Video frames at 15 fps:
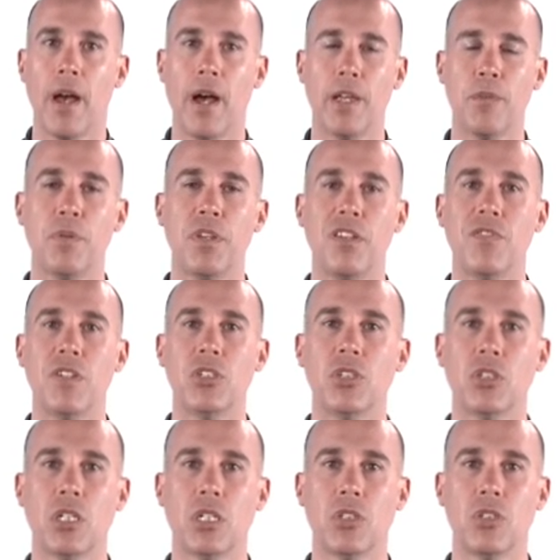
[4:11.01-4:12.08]

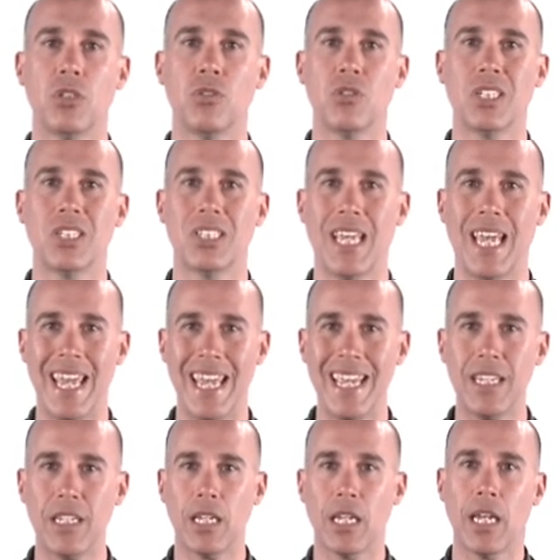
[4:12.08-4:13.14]
IPv6 uses
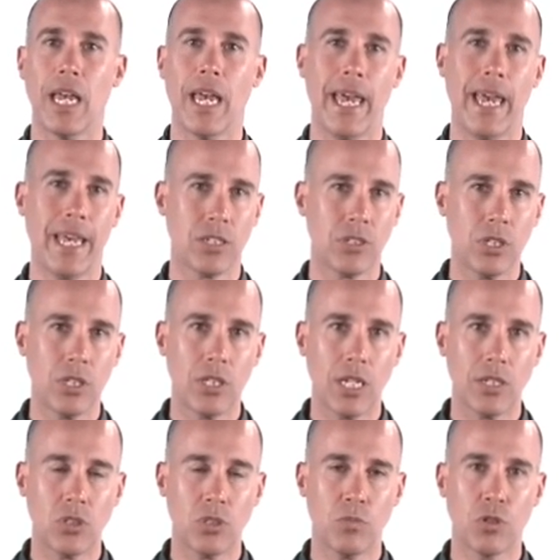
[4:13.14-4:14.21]
8
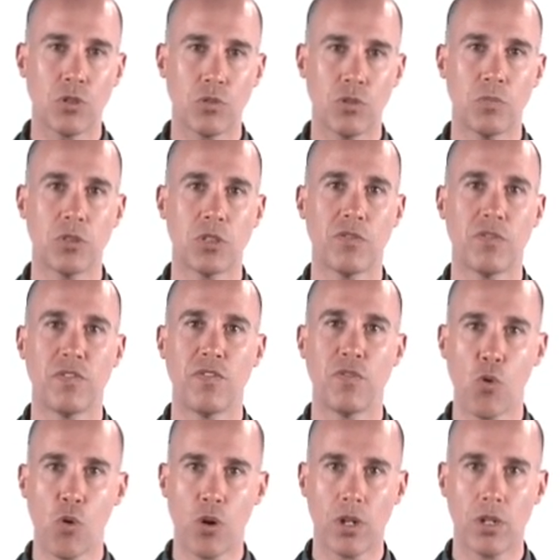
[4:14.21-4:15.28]
hexadecimal groups of
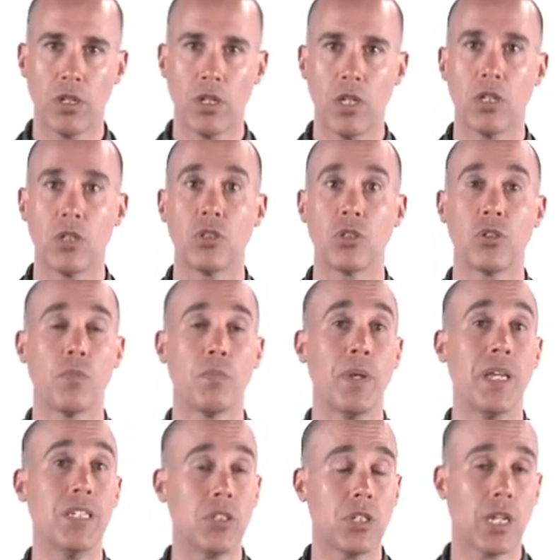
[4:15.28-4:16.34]
4, so a
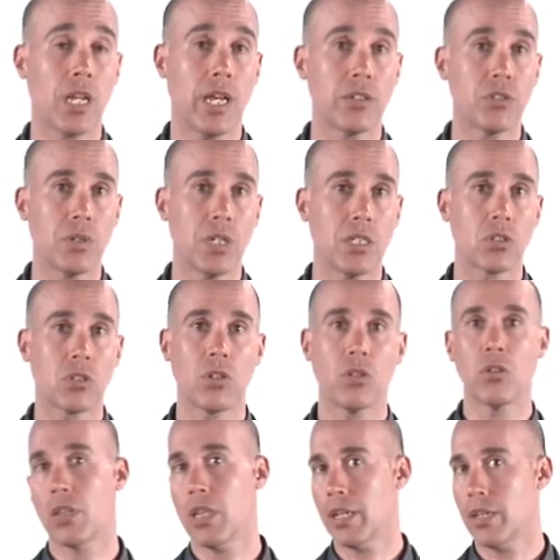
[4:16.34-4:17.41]
basic address could
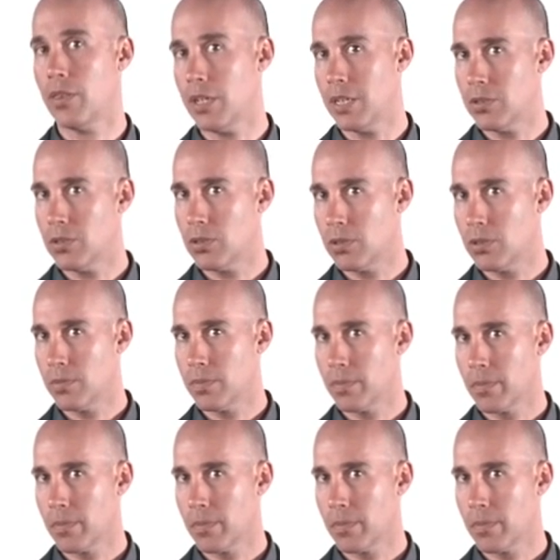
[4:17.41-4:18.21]
look like this.